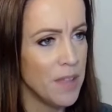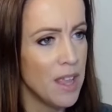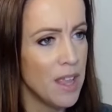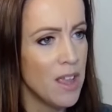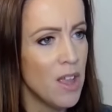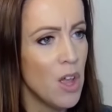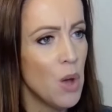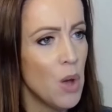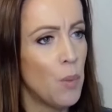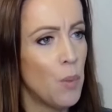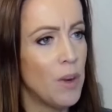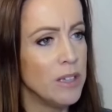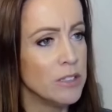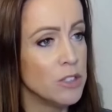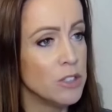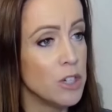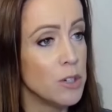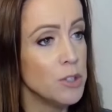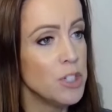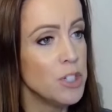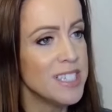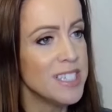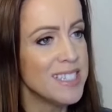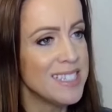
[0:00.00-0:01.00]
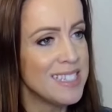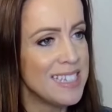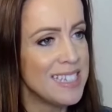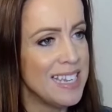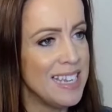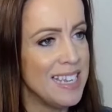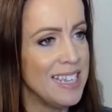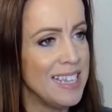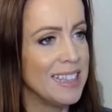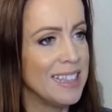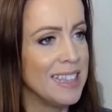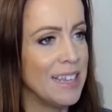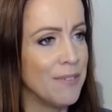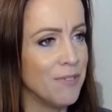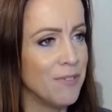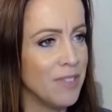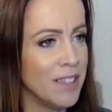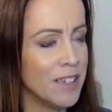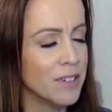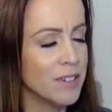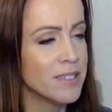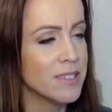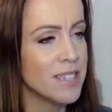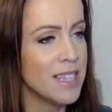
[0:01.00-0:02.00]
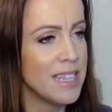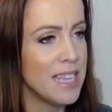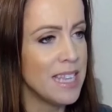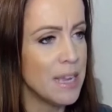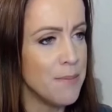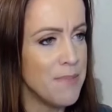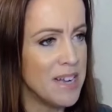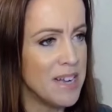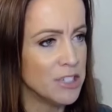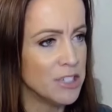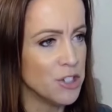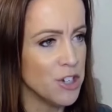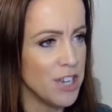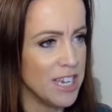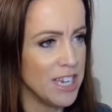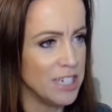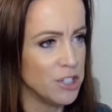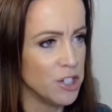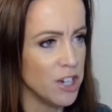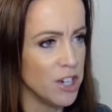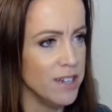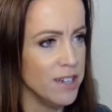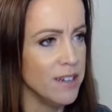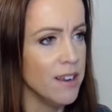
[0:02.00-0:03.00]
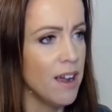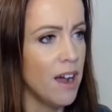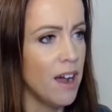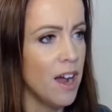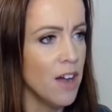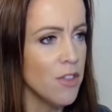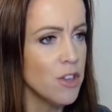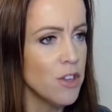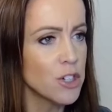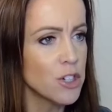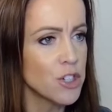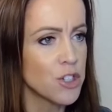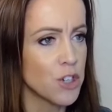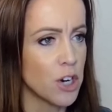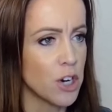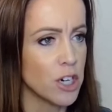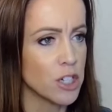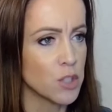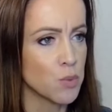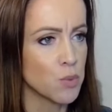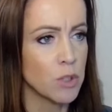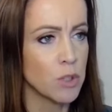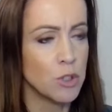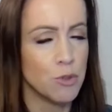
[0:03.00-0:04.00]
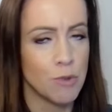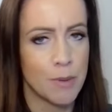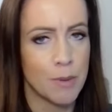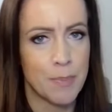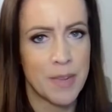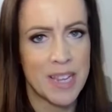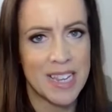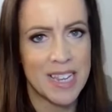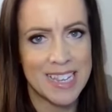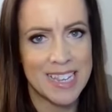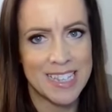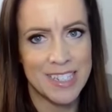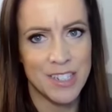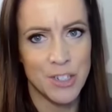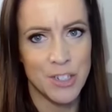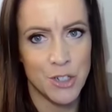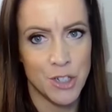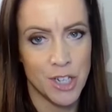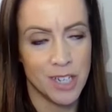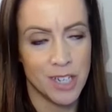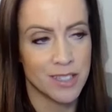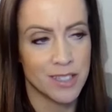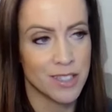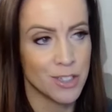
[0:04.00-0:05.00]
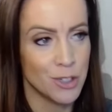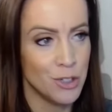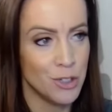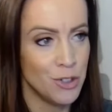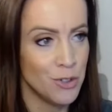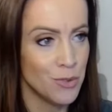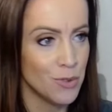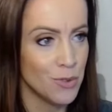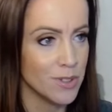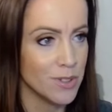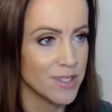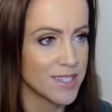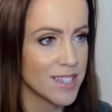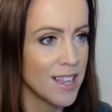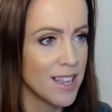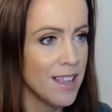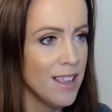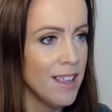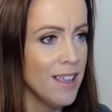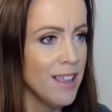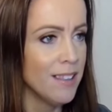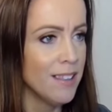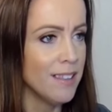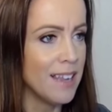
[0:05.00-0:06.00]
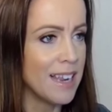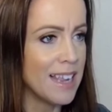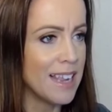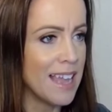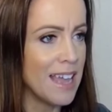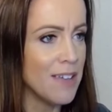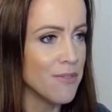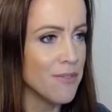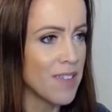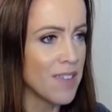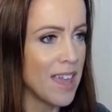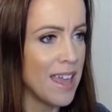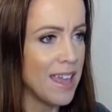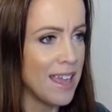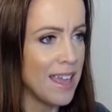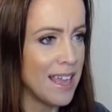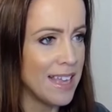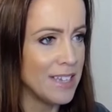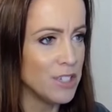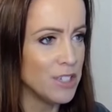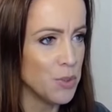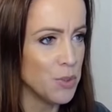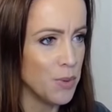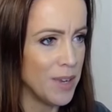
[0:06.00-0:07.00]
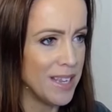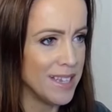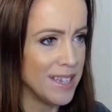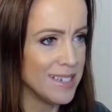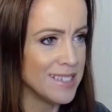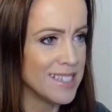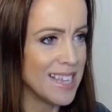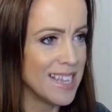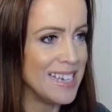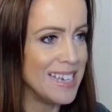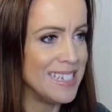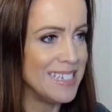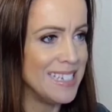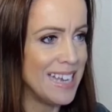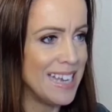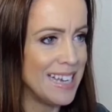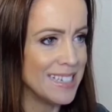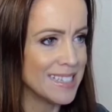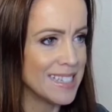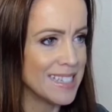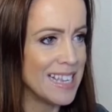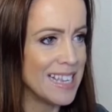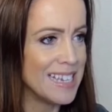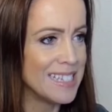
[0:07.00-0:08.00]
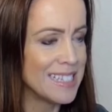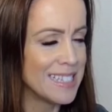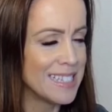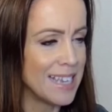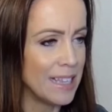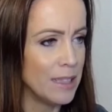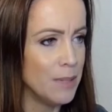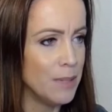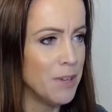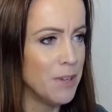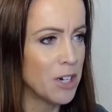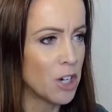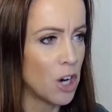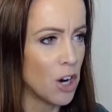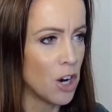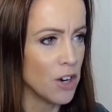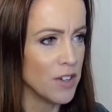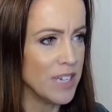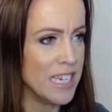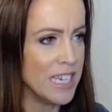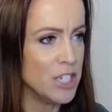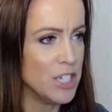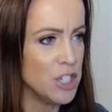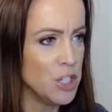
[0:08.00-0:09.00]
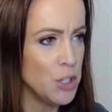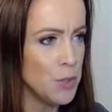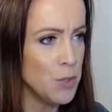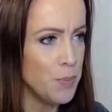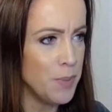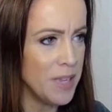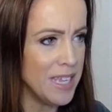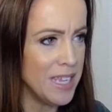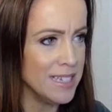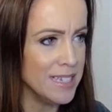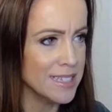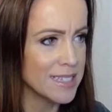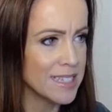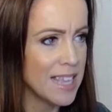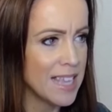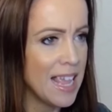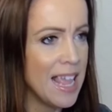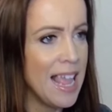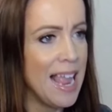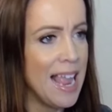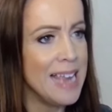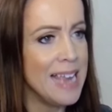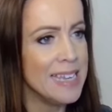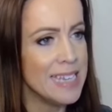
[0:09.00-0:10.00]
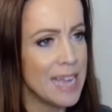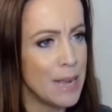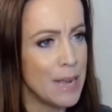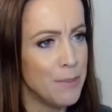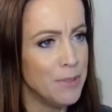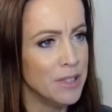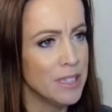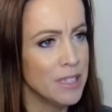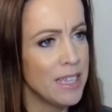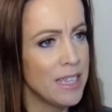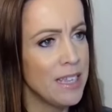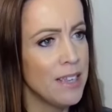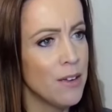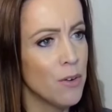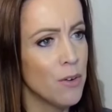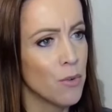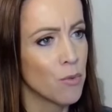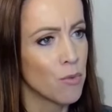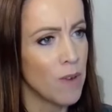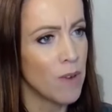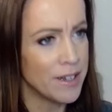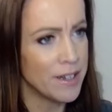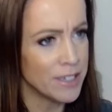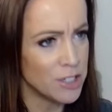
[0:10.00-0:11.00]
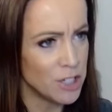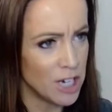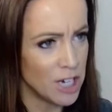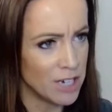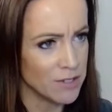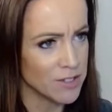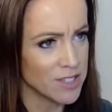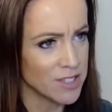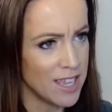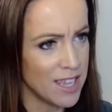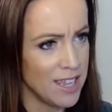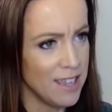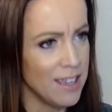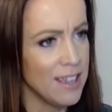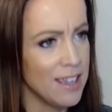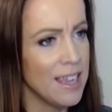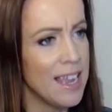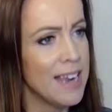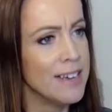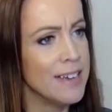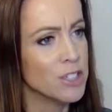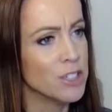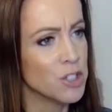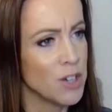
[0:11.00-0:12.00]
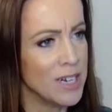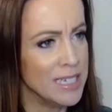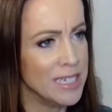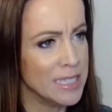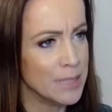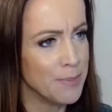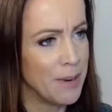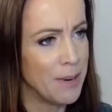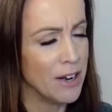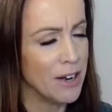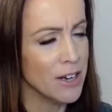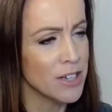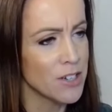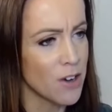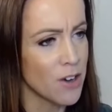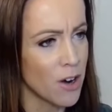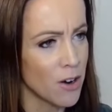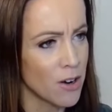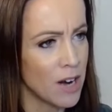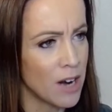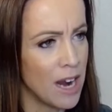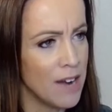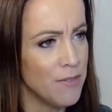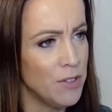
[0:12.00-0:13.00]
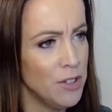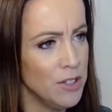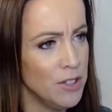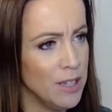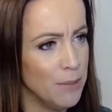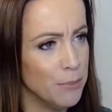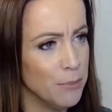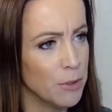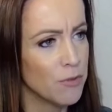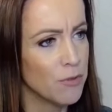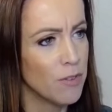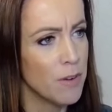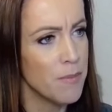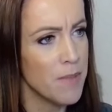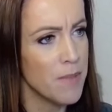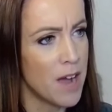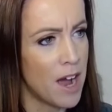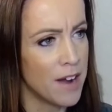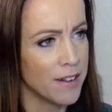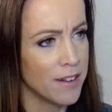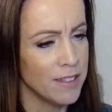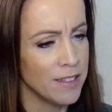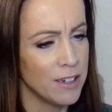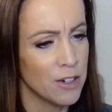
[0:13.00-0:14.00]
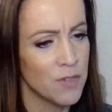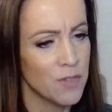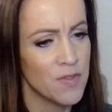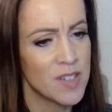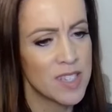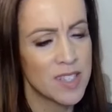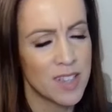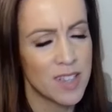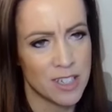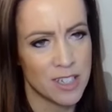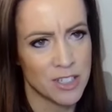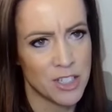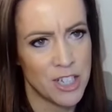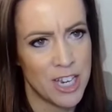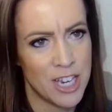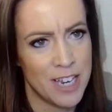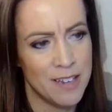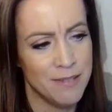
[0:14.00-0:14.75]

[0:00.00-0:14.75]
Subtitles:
While Doja's tea left little to the imagination, other stars were dripping in just jewels, like FKA Twigs in a dazzling Stella McCartney two-piece and Emily Ratajkowski in a transparent archival number from Atelier Versace.